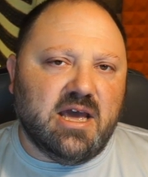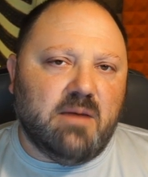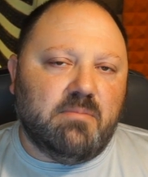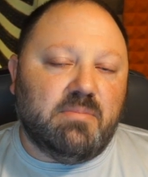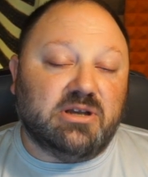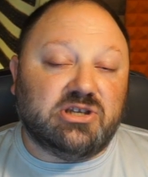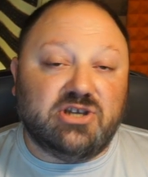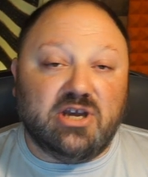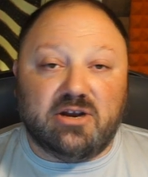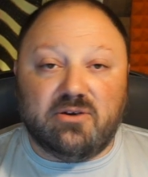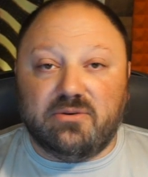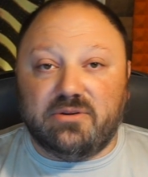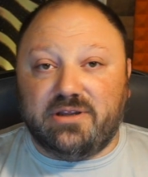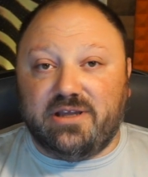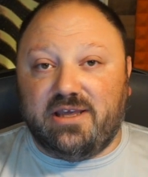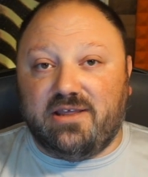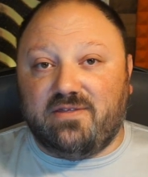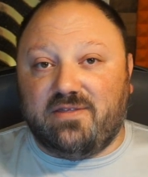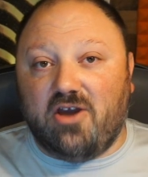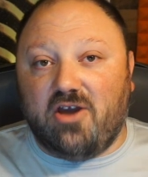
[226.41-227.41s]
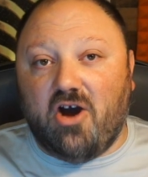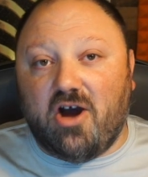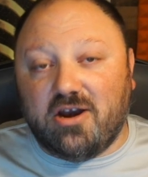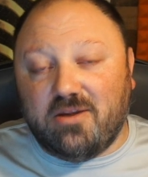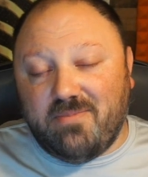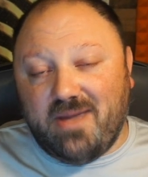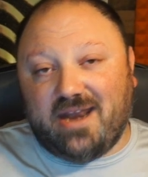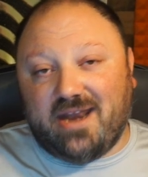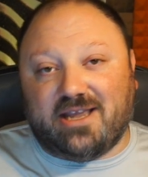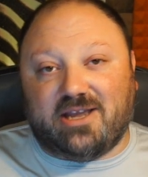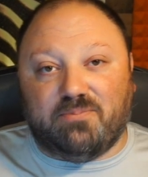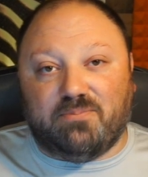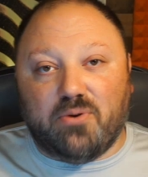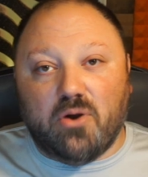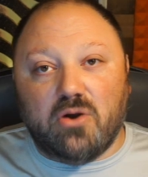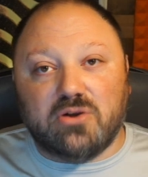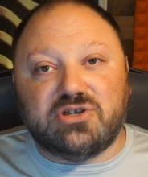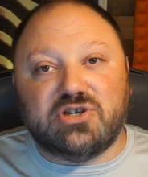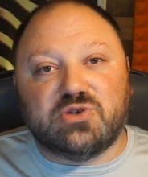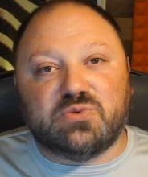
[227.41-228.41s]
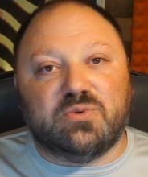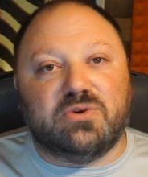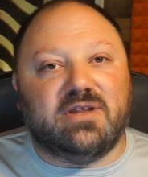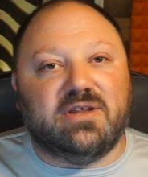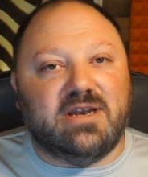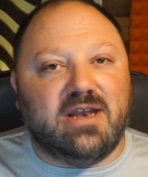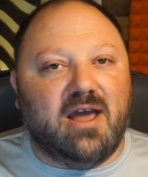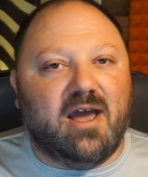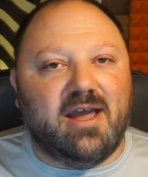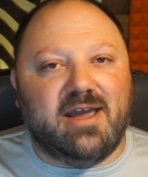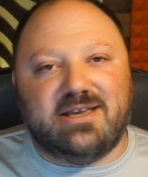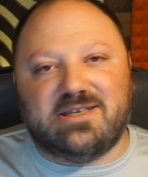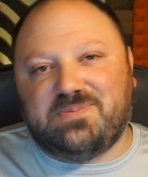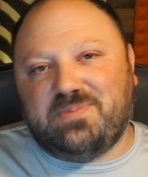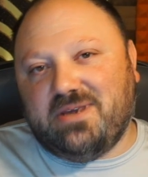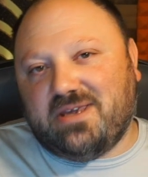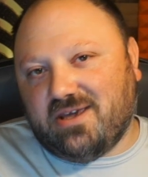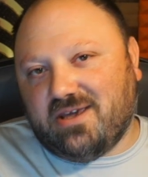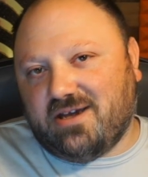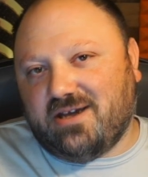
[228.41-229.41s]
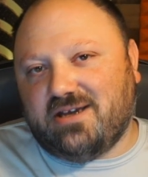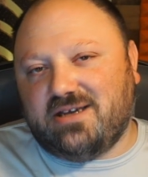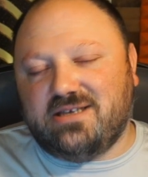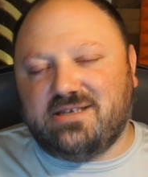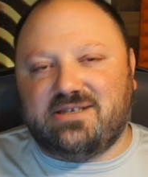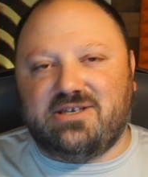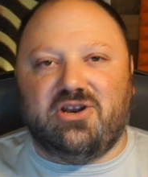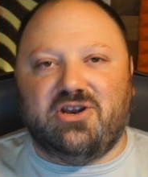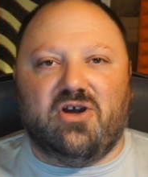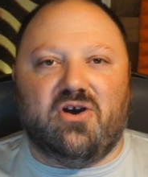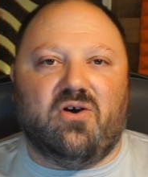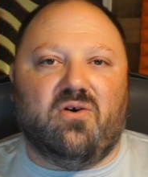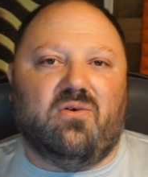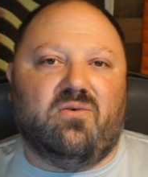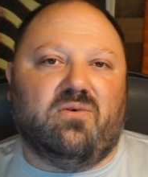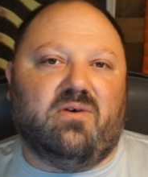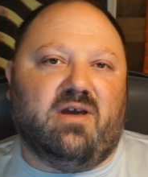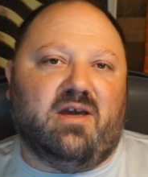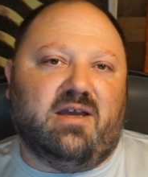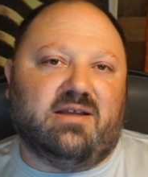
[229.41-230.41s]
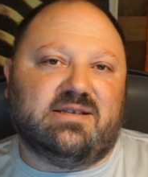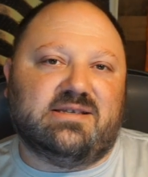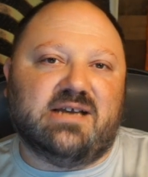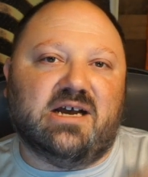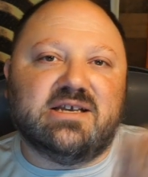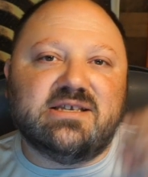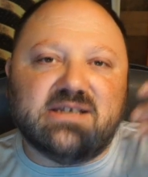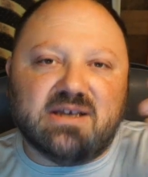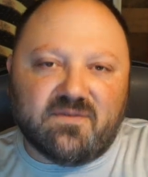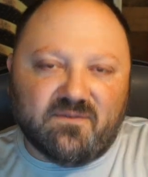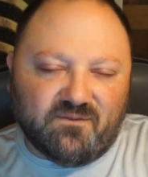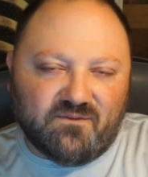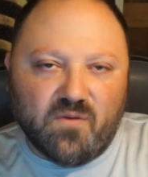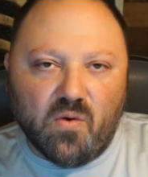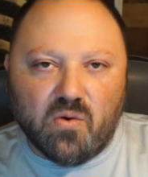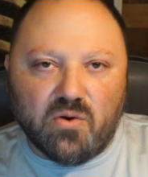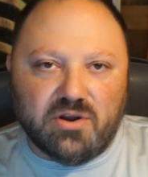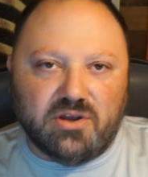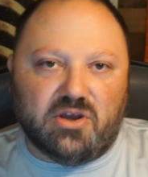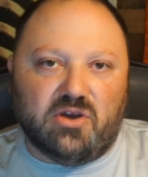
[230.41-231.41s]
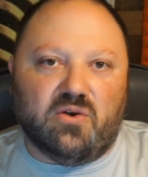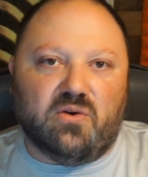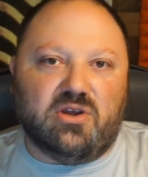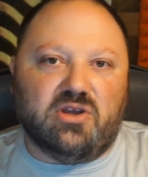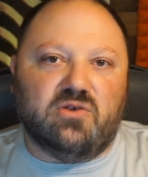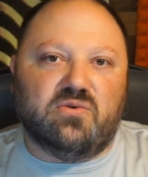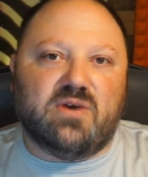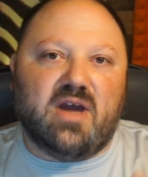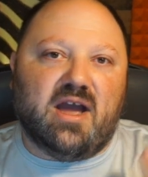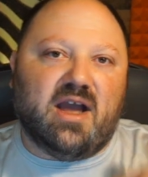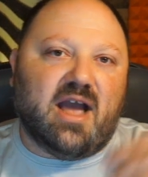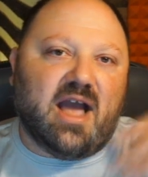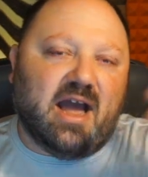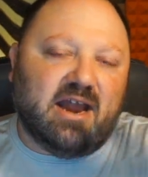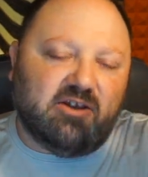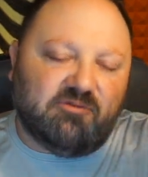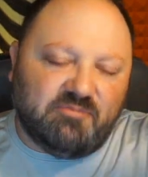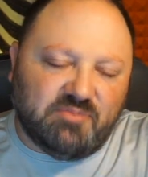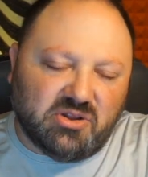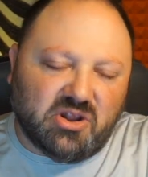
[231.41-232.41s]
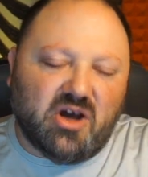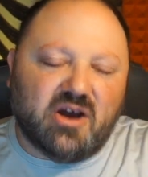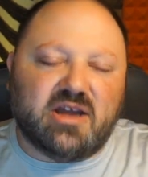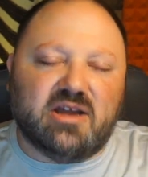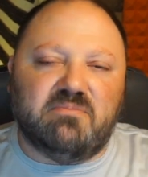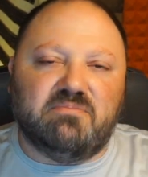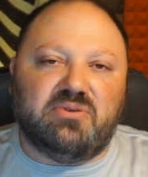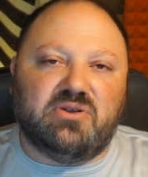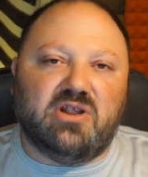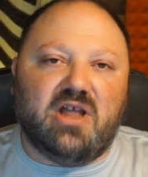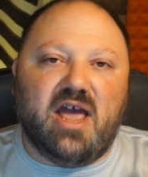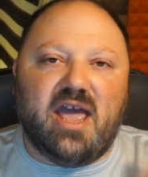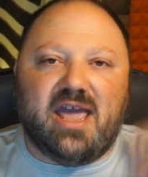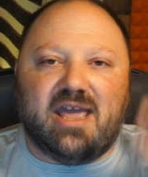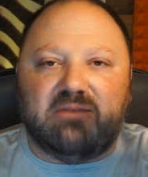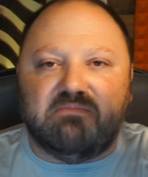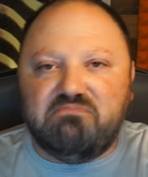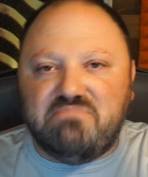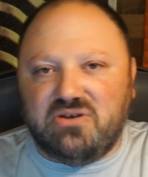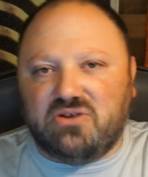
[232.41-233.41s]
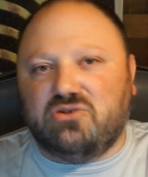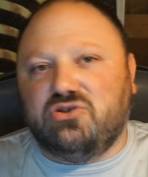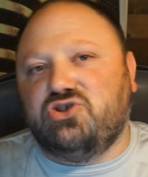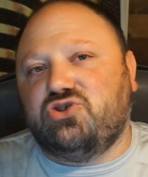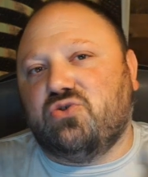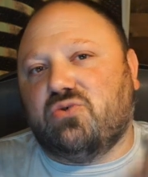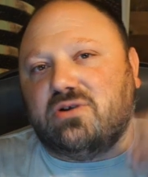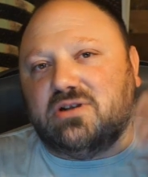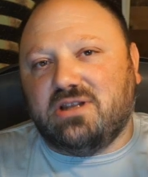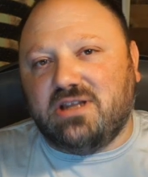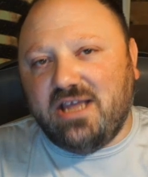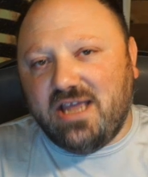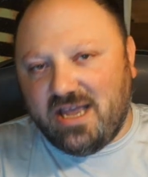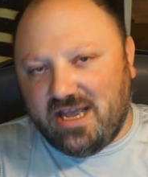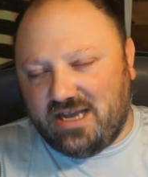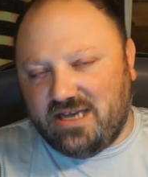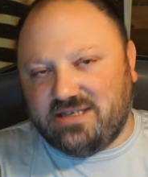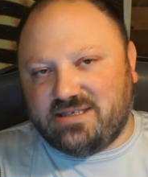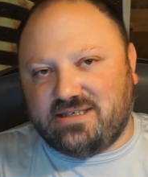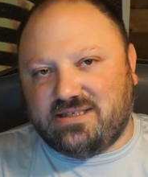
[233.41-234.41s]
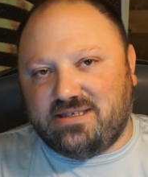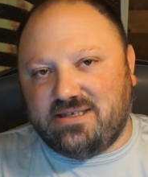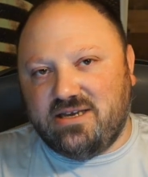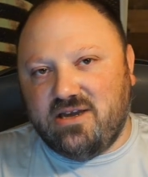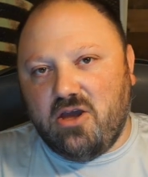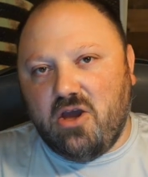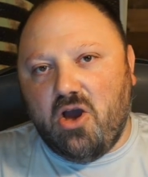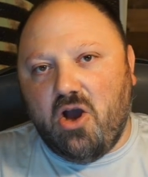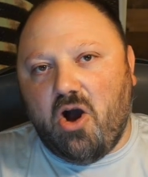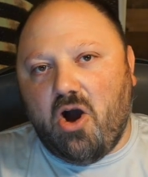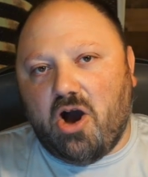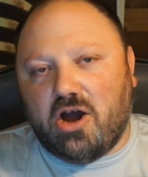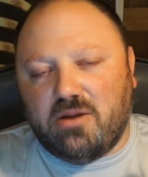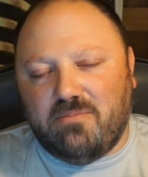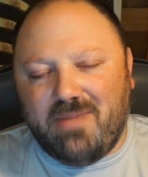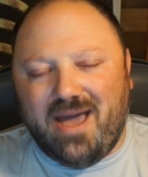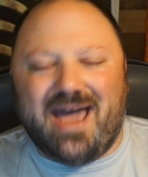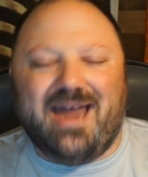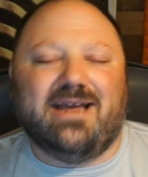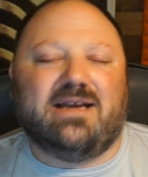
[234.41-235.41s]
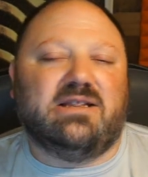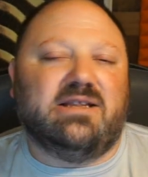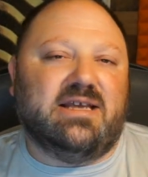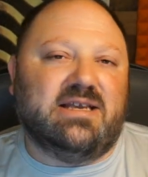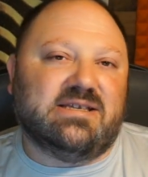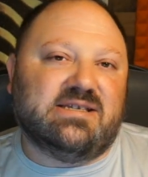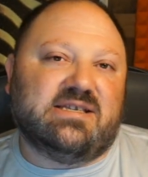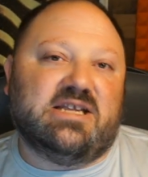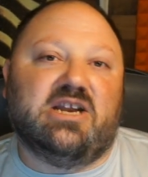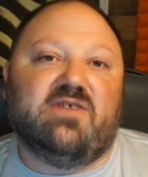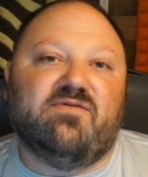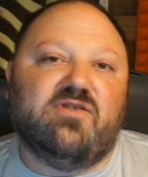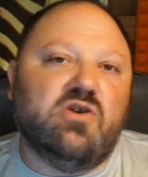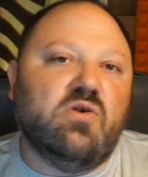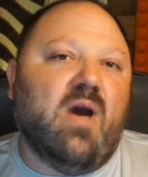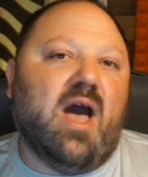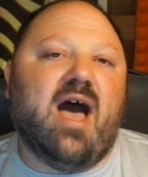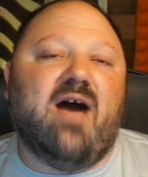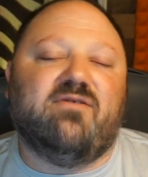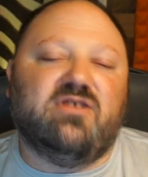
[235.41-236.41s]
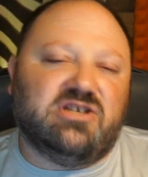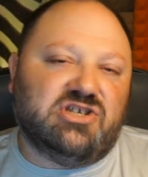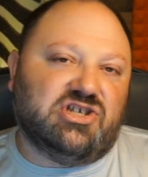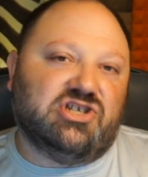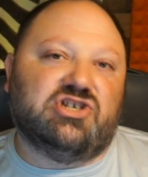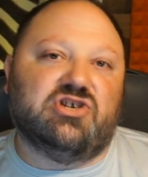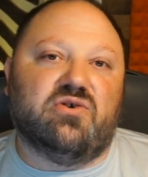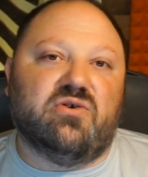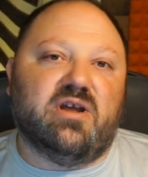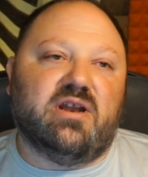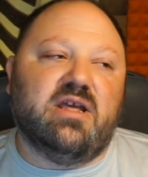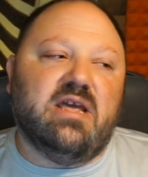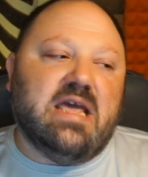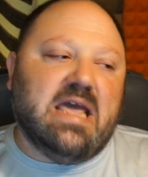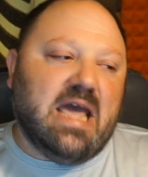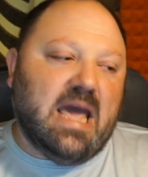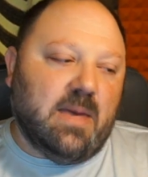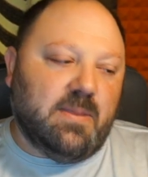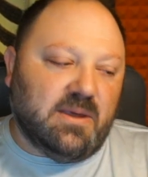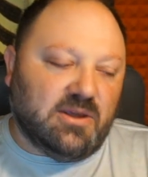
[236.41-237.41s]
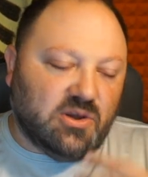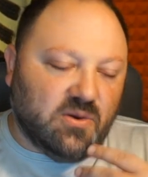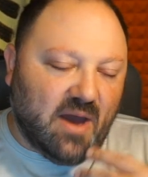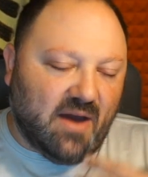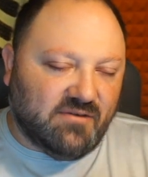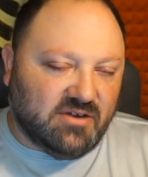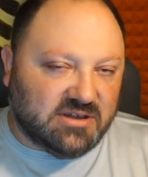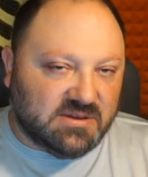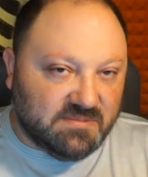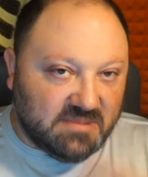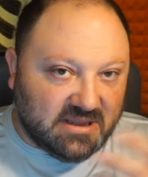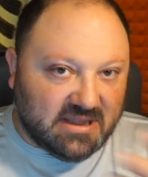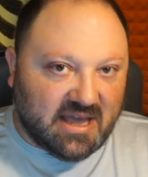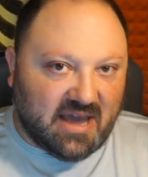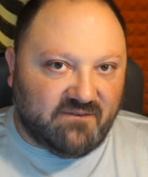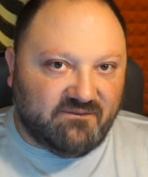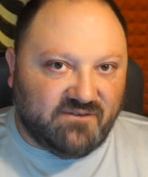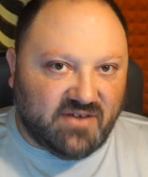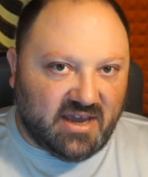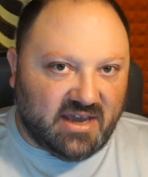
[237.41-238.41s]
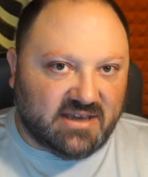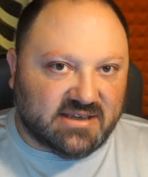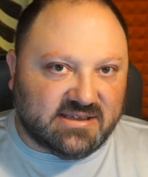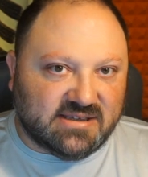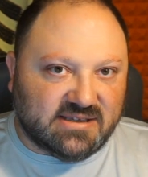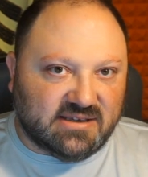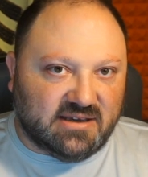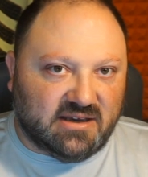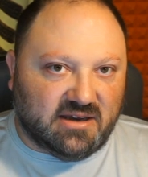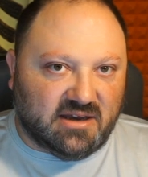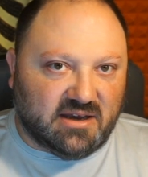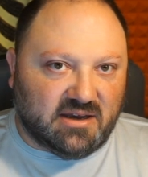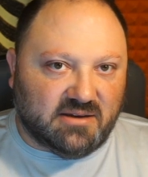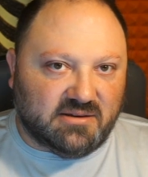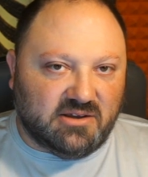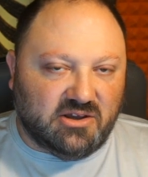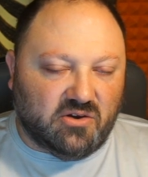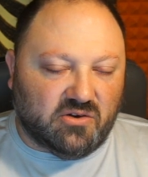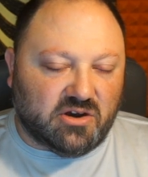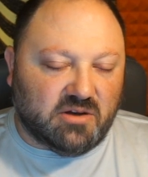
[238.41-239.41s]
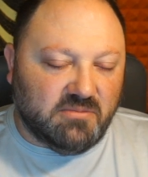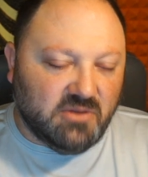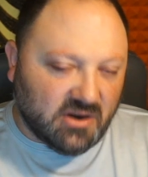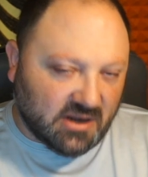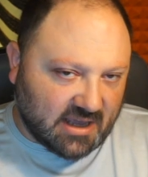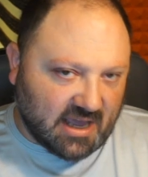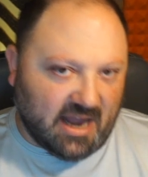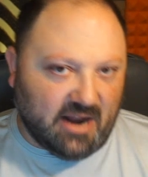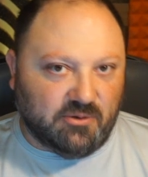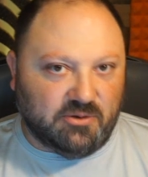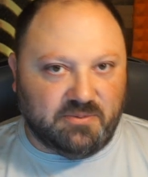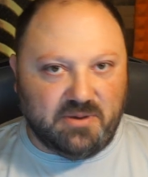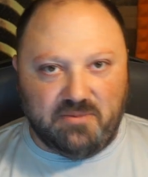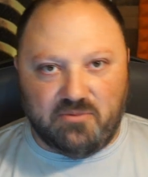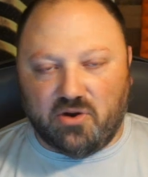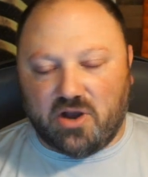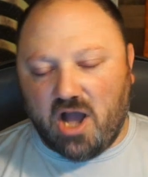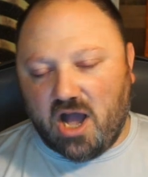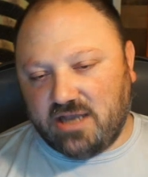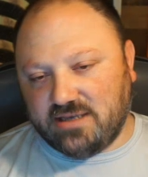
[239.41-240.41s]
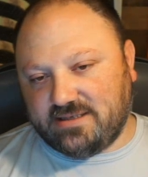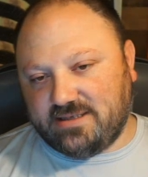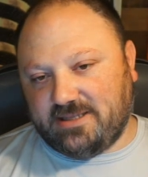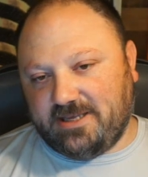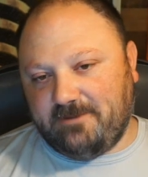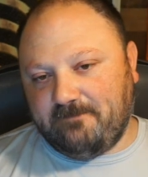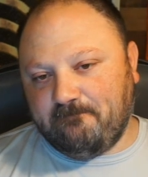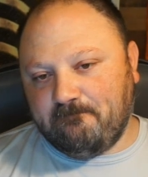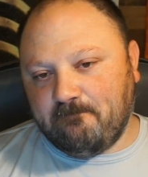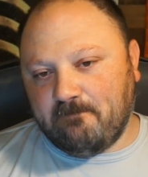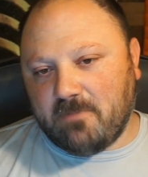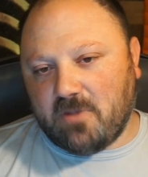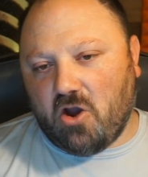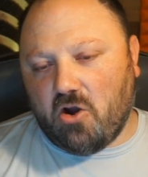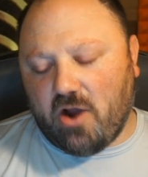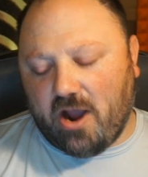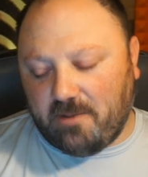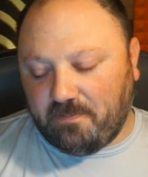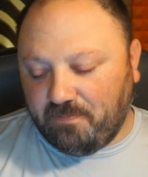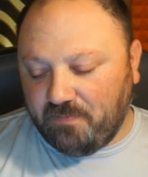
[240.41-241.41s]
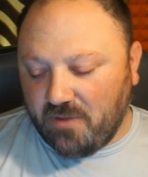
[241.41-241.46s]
But generally, the automatic approach is really nice because you know it does it for you, and you can kind of plug and play and build your list automatically instead of you having to do it and then you having to be that face, uh, you know, communicating with people constantly. All right.